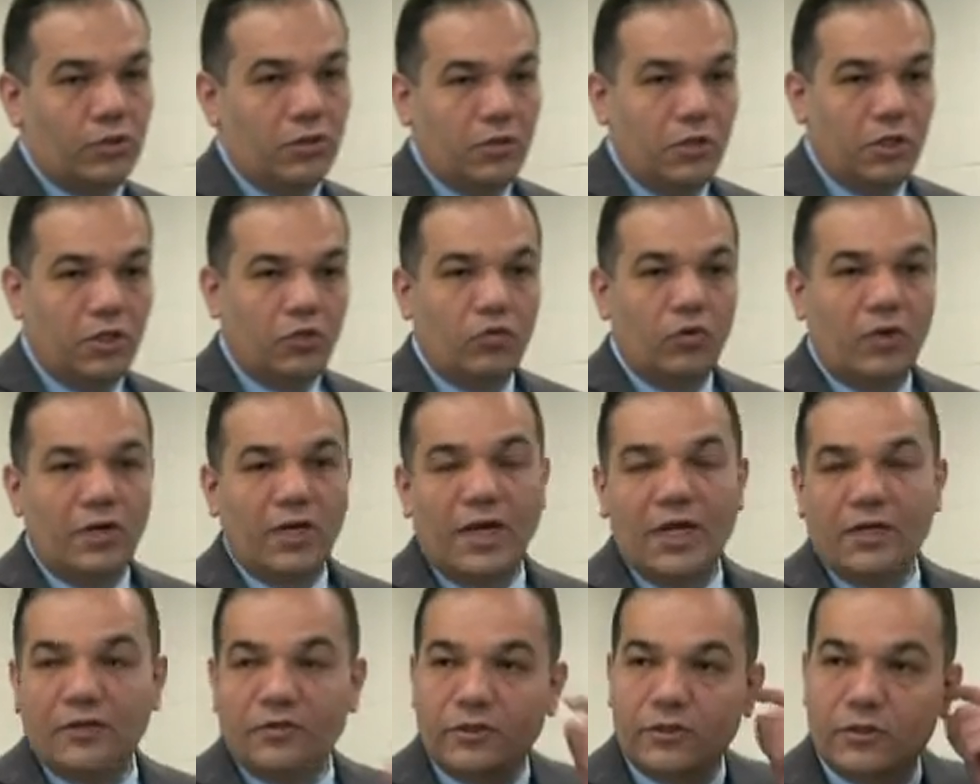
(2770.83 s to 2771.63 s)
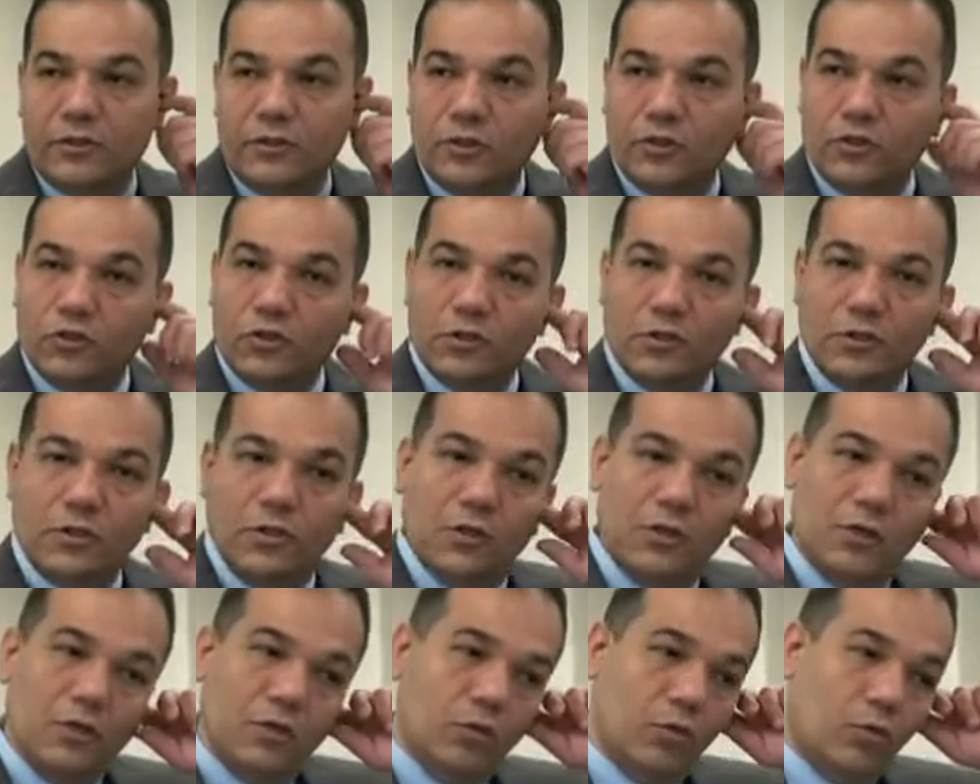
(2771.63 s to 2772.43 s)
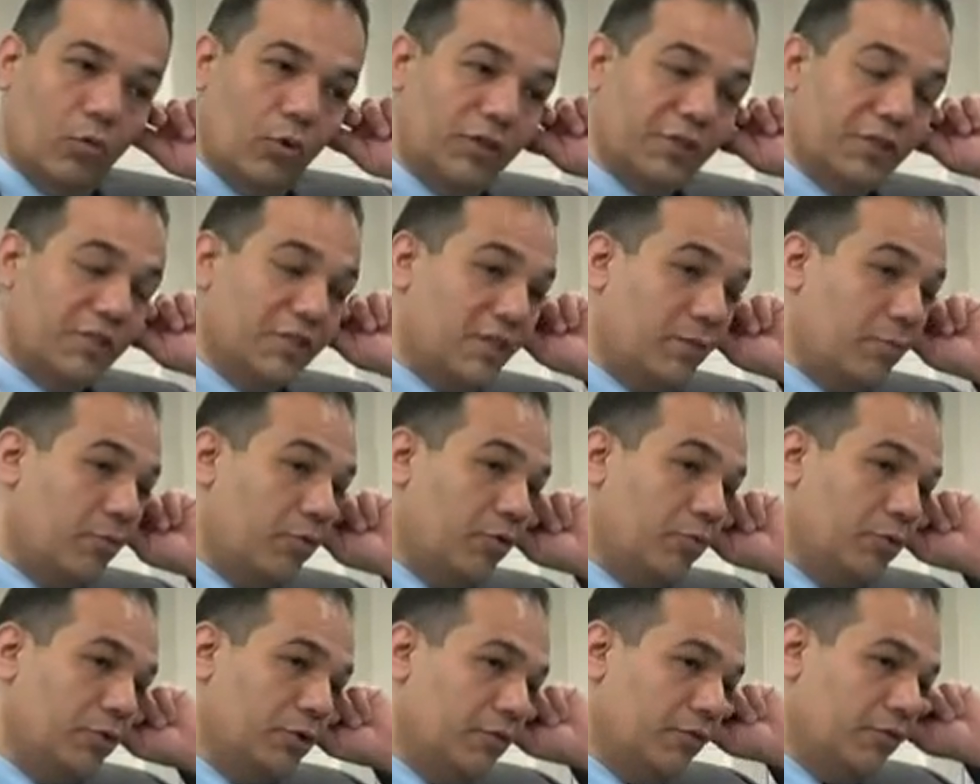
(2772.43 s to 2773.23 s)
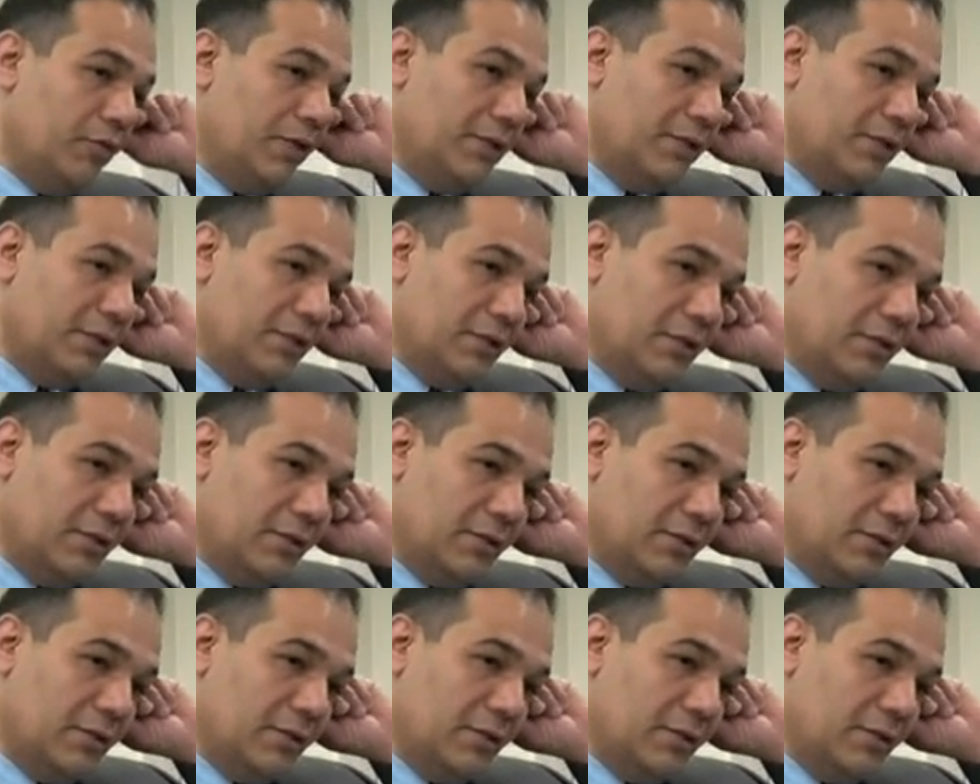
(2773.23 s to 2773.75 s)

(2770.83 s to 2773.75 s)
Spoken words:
Network address translation. What is the purpose of this?